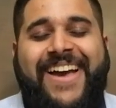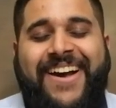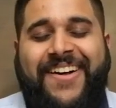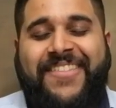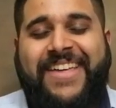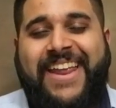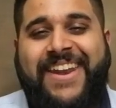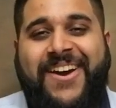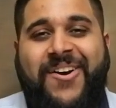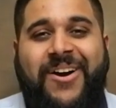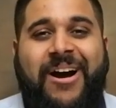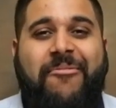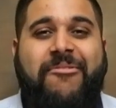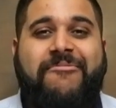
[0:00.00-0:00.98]
on that
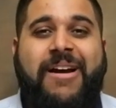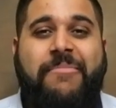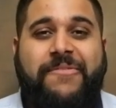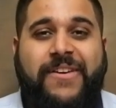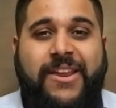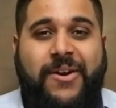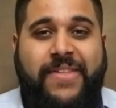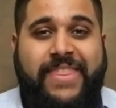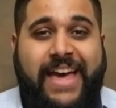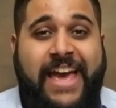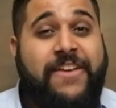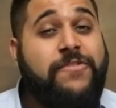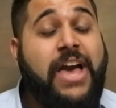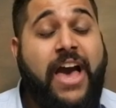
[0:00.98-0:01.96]
note, I'm going to wrap the video at
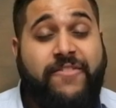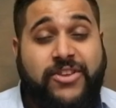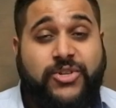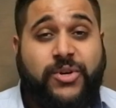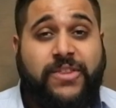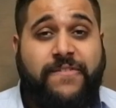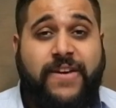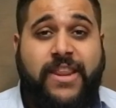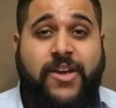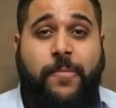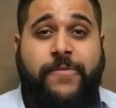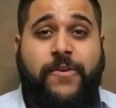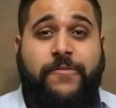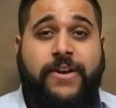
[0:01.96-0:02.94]
that. If you have enjoyed the
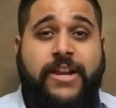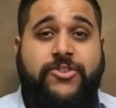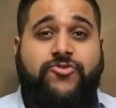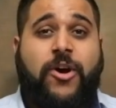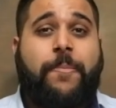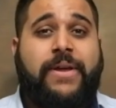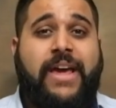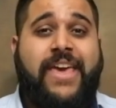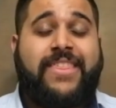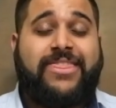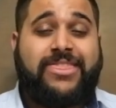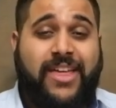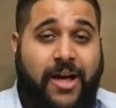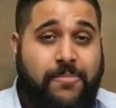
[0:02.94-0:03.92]
video, feel free to drop it
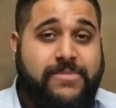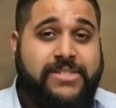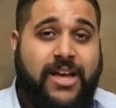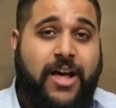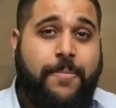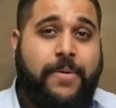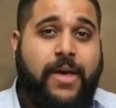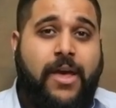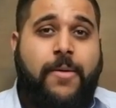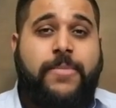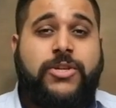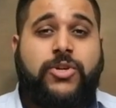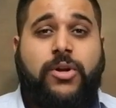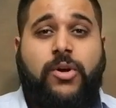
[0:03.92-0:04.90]
a thumbs up.
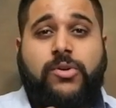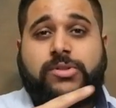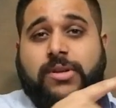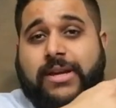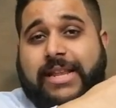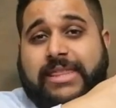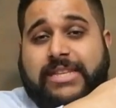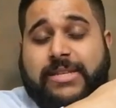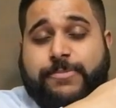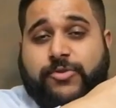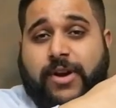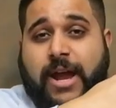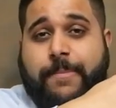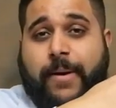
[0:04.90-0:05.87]
Be sure to also hit the
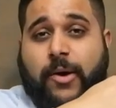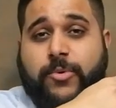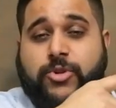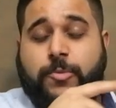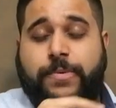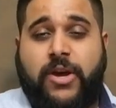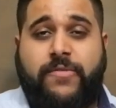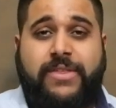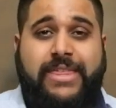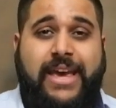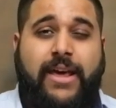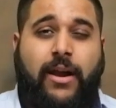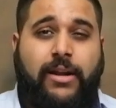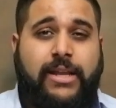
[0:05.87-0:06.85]
subscribe button, which will be over
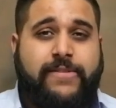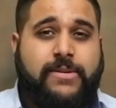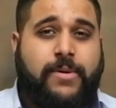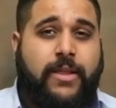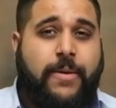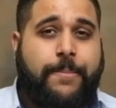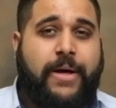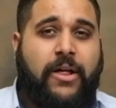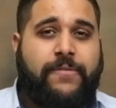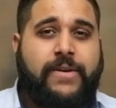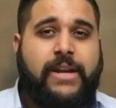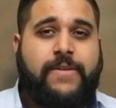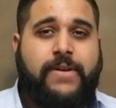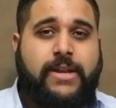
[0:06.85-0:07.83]
there. I'll leave some other
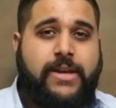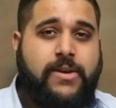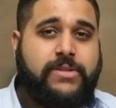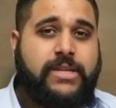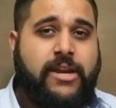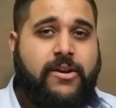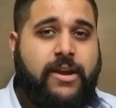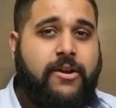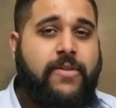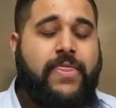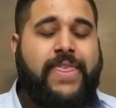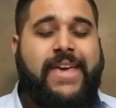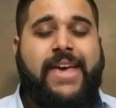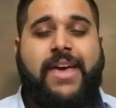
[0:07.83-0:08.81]
Balvenie videos here, here,
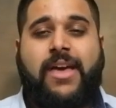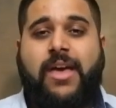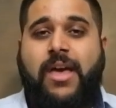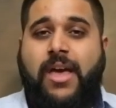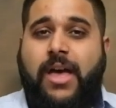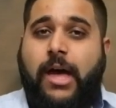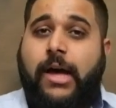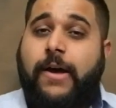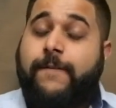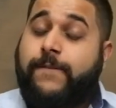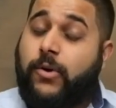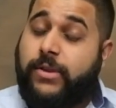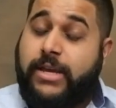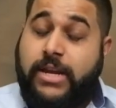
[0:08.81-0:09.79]
and there
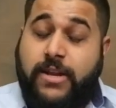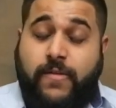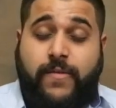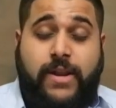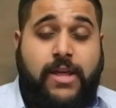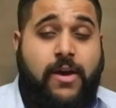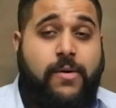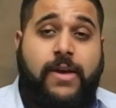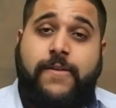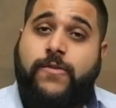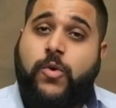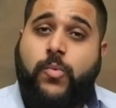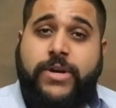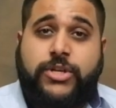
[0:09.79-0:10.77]
for the end of the video
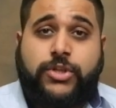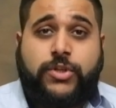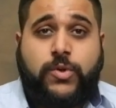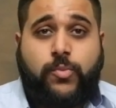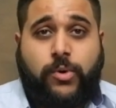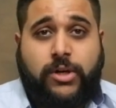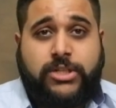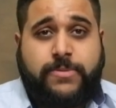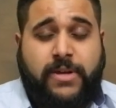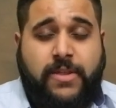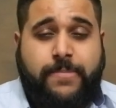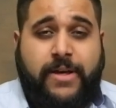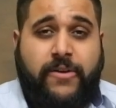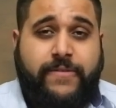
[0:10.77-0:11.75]
if you wish to watch some
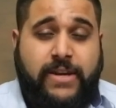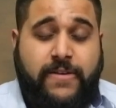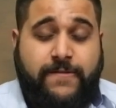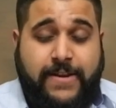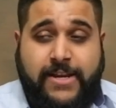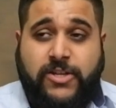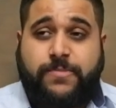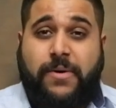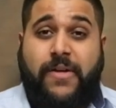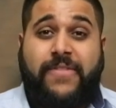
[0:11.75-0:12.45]
other Balvenie videos. But